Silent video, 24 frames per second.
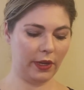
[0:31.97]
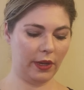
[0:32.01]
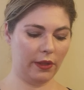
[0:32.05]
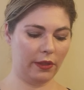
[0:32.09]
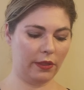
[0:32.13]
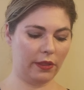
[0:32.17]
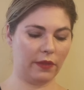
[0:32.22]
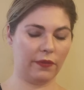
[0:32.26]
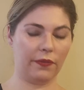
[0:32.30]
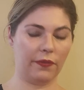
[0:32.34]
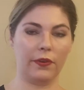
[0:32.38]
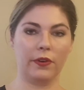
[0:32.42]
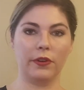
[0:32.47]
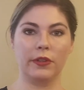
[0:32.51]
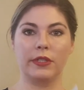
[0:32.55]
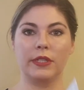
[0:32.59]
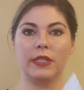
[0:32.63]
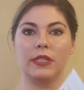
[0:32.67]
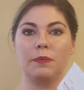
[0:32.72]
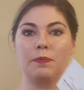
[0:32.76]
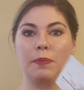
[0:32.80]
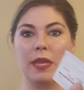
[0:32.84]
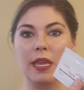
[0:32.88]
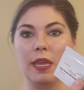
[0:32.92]
The first
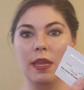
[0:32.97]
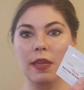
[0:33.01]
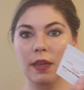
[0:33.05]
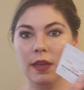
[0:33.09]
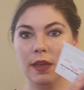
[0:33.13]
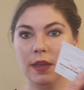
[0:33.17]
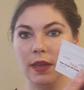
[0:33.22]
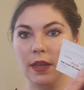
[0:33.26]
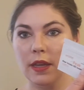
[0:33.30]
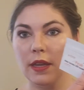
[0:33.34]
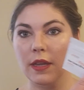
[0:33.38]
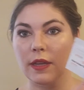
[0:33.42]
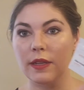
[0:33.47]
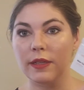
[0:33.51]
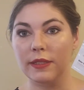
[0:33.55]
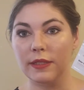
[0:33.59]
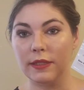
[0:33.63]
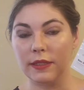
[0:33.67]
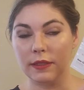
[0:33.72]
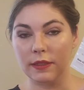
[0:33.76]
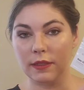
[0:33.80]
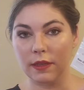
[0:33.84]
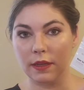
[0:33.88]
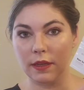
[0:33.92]
is Peak.
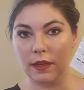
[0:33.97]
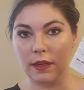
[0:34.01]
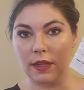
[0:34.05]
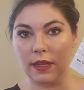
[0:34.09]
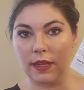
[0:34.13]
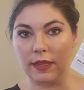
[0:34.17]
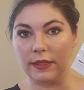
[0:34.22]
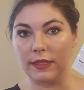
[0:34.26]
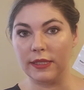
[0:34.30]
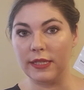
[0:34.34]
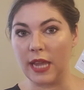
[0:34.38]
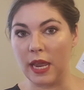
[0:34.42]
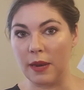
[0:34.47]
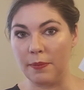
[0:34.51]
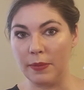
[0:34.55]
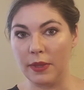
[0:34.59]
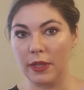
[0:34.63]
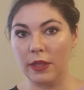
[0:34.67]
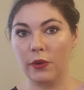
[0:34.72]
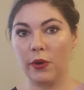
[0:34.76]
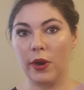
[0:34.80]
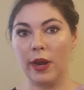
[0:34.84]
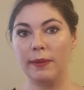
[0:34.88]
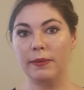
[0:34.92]
It's 10
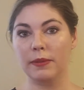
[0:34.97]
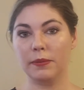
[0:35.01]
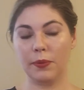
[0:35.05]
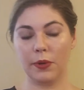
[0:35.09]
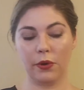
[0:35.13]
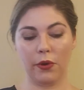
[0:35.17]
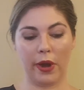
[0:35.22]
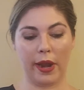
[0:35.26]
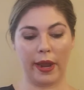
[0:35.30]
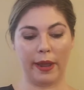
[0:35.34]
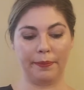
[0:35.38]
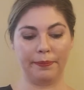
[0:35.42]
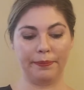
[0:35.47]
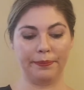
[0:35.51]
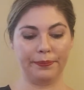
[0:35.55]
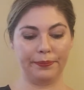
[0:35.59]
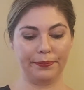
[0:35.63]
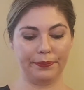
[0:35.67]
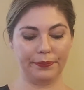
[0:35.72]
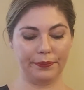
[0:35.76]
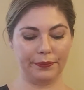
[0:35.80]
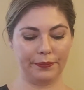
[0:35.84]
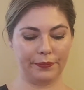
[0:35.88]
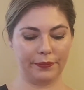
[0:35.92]
milligrams per gram.
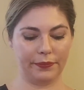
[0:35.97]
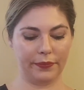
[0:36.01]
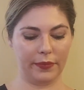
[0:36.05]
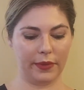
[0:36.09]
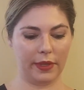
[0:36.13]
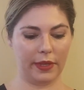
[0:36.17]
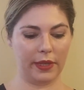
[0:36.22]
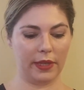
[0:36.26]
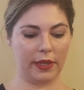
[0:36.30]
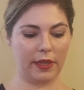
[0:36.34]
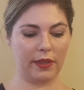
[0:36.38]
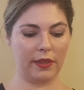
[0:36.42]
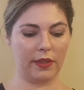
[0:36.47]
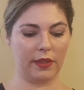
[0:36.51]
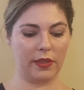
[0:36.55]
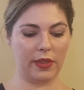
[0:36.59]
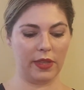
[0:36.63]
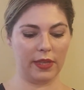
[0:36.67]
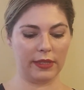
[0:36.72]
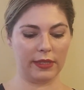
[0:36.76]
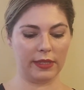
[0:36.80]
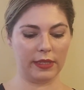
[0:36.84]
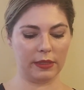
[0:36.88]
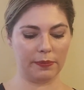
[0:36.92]

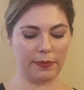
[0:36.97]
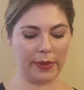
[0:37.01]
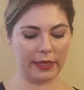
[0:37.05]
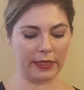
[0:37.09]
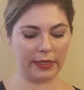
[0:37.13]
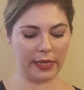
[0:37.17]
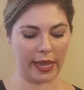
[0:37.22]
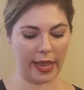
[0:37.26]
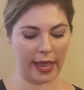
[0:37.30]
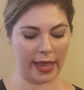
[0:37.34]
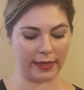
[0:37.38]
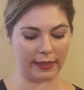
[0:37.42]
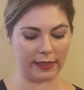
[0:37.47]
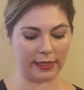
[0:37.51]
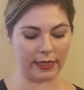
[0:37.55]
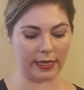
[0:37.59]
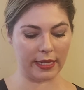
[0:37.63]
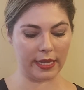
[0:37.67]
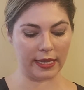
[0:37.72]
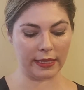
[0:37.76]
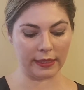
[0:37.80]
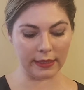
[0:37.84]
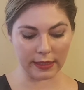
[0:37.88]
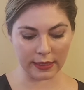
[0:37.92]
This is meant as an
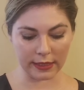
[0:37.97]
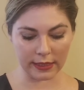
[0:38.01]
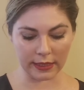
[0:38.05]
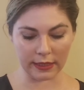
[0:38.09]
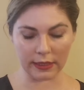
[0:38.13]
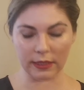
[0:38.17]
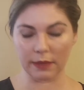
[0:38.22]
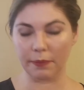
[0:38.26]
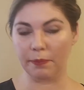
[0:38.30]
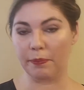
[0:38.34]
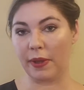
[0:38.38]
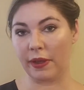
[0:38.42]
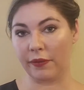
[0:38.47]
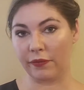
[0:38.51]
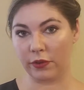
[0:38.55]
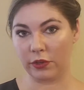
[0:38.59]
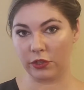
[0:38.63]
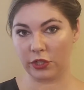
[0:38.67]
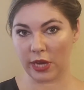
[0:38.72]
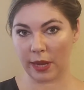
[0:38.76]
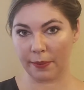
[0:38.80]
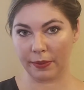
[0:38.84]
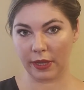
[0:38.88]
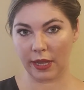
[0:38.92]
instant beverage
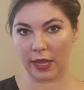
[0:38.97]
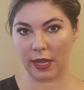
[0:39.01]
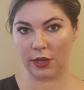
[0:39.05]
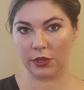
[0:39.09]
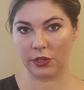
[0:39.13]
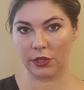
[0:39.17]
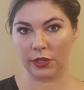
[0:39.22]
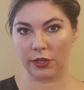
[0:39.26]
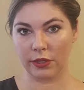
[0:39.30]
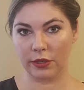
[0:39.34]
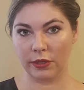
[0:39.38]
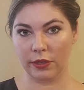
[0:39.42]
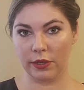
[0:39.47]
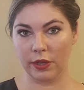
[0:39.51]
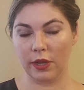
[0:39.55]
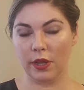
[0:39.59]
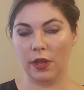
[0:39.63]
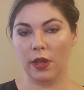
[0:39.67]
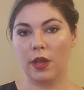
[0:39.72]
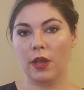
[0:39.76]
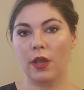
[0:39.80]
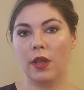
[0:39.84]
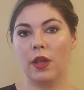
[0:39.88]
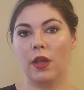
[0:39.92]
application.
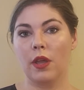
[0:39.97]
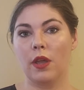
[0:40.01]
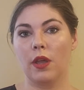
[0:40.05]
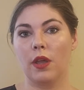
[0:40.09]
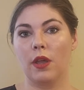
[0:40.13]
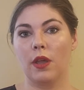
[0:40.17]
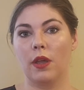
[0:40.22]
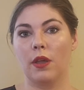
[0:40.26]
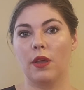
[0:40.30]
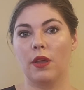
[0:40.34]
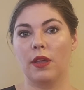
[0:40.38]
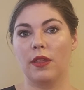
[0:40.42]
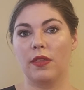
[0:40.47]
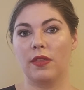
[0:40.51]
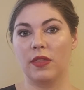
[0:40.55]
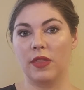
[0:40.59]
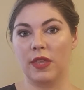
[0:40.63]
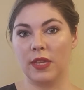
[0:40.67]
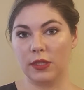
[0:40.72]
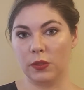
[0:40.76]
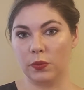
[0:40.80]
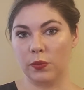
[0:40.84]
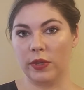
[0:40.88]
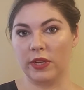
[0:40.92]

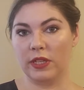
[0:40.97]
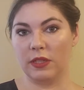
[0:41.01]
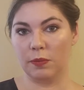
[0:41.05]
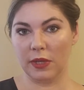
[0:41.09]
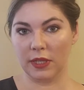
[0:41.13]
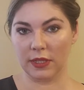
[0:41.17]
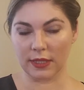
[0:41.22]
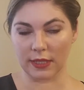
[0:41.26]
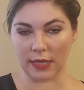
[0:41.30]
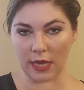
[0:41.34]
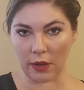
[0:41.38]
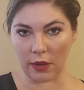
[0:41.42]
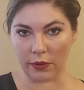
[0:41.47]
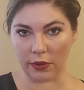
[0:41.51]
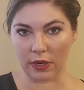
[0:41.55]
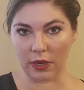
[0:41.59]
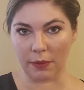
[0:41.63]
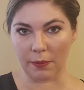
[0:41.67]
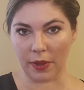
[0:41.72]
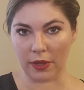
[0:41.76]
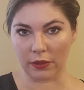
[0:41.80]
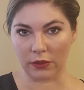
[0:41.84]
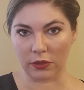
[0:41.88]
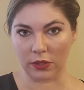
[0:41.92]
This one is mixed down into
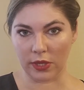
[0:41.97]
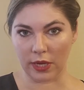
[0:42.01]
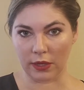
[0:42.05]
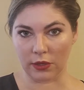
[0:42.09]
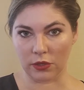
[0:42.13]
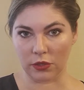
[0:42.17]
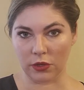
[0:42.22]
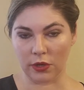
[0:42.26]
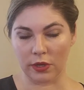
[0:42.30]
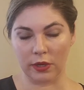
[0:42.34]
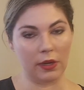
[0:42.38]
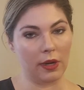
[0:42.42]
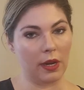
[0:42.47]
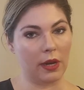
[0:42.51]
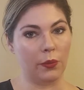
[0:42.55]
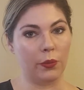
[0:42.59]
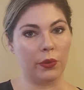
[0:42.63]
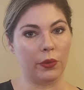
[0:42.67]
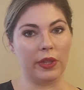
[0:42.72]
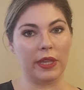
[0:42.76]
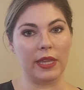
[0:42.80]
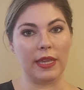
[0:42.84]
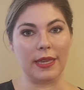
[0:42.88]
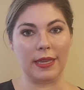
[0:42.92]
maltodextrin and
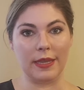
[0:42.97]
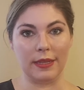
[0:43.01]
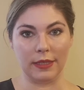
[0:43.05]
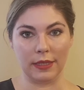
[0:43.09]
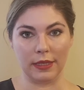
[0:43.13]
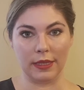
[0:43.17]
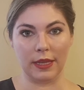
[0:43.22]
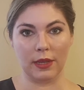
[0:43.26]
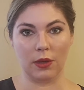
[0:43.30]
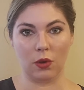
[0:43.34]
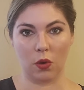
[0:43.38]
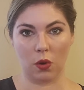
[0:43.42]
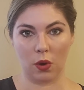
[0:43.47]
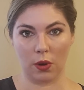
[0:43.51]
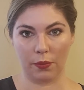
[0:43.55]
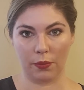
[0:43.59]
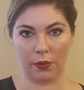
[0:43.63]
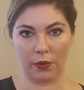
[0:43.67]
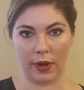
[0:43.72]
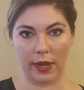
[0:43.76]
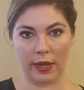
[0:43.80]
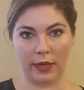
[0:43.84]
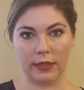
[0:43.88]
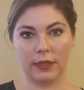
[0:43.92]
will easily
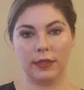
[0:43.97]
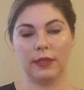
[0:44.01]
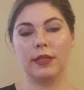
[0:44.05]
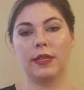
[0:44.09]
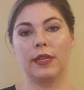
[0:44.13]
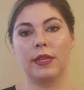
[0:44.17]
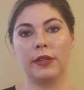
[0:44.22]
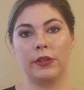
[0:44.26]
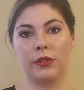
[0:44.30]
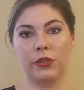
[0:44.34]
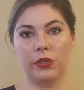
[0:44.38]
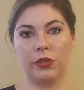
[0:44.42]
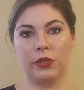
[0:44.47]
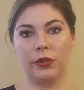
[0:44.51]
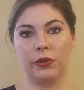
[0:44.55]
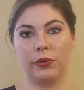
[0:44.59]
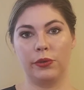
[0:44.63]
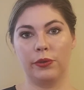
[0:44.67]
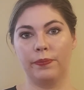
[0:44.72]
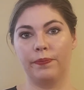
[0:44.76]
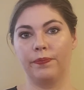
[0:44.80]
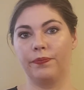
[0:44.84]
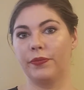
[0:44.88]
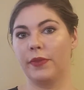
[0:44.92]
incorporate
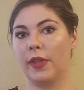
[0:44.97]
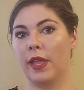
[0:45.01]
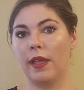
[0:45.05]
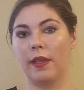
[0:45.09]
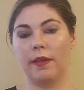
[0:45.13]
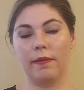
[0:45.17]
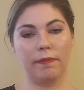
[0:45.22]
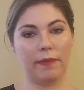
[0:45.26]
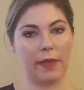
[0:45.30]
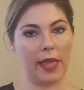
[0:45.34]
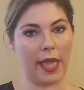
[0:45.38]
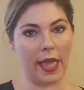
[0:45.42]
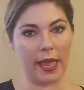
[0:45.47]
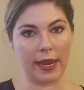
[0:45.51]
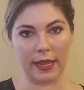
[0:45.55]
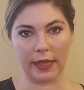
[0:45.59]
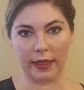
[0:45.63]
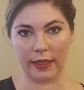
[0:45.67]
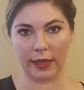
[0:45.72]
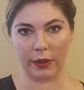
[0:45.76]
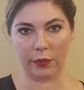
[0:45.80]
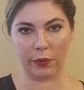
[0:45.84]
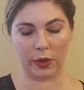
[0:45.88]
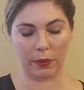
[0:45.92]
into any
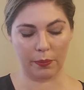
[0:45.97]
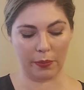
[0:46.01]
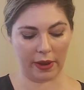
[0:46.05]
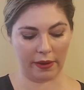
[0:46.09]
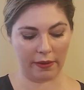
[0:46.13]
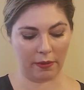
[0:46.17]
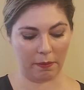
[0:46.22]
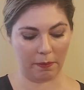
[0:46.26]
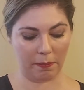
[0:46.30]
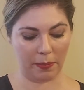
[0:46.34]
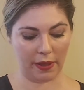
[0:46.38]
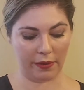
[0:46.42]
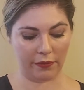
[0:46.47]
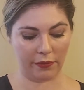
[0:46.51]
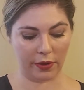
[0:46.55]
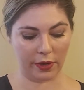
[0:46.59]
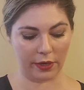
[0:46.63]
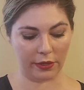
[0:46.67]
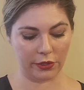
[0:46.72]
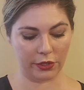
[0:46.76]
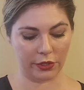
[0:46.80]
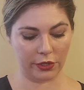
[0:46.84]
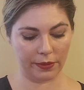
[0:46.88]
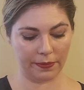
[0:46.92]
liquid
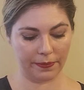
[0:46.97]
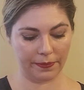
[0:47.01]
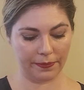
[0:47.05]
beverage.